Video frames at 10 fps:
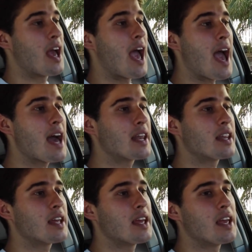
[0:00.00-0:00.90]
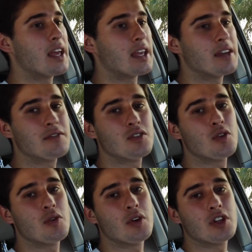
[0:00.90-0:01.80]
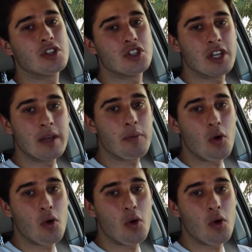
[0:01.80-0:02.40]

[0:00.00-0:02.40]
and it gives you cheap